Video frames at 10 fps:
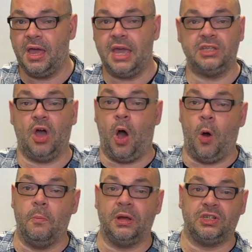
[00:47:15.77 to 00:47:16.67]
He's got a
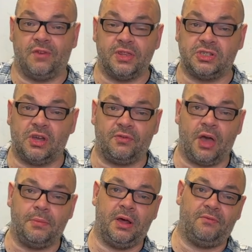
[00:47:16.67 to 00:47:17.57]
whole bunch of other stuff
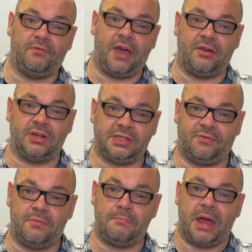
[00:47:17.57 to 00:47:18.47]
coming up for various
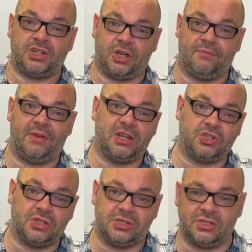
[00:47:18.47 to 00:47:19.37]
different magic
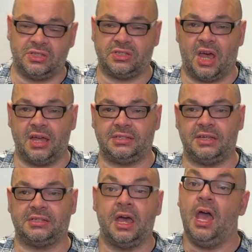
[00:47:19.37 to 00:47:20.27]
conventions and
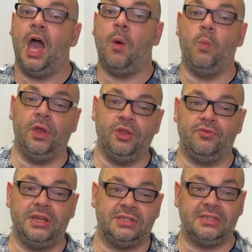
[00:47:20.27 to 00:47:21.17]
societies. And one of the
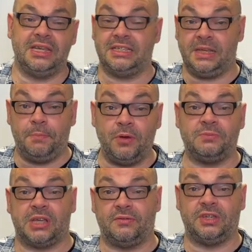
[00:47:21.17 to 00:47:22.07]
reasons is he put
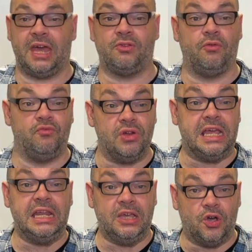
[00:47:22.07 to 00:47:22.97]
himself together a
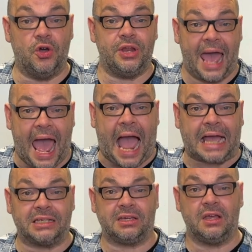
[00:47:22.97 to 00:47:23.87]
really good
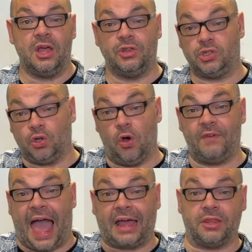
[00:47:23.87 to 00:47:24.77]
act, the sort of
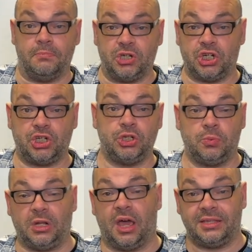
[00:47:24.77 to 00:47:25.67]
act that magicians
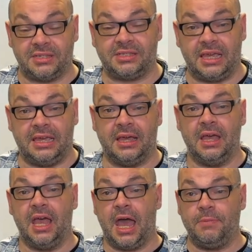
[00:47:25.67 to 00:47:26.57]
would like to see.
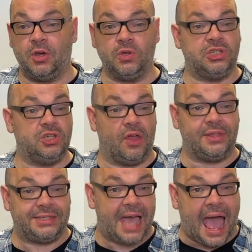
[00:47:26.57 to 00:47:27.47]
And because he's got
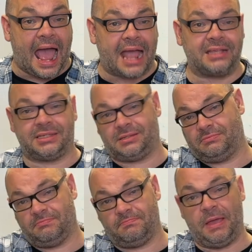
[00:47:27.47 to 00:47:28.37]
this act,
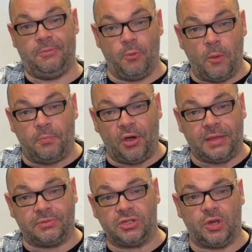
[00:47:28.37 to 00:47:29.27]
people will book
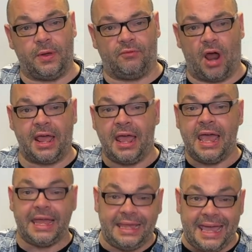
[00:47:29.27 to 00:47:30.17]
him to do it, right?
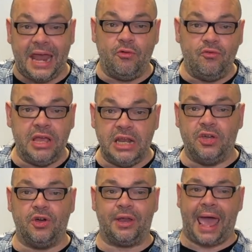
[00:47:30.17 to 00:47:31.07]
Get a really
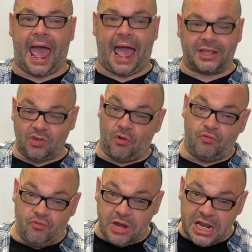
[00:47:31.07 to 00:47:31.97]
good act, a
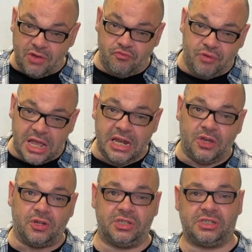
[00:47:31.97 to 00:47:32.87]
really, really
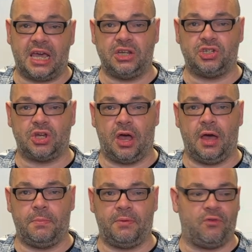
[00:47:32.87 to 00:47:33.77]
good stage
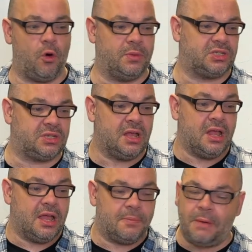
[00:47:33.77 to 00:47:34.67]
uh, performance.
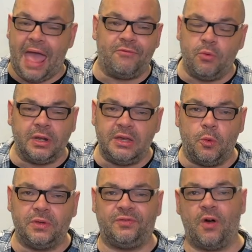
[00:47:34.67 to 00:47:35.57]
Everybody
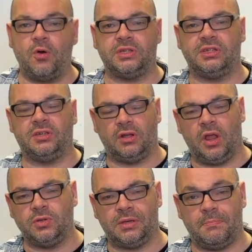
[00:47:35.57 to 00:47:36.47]
always focuses on
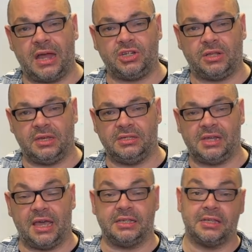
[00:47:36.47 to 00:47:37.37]
close up magic these
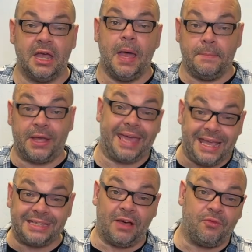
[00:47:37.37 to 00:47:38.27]
days, but get
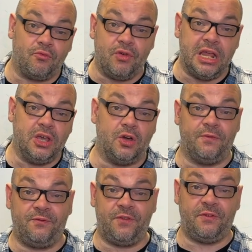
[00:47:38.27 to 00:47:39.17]
yourself a really good
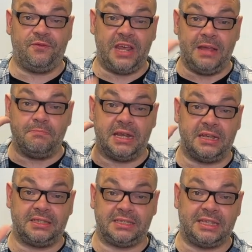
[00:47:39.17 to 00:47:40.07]
15
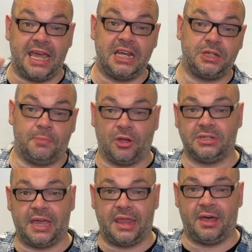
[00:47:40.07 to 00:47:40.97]
minute stage spot
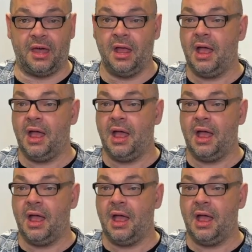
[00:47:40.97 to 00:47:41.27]
together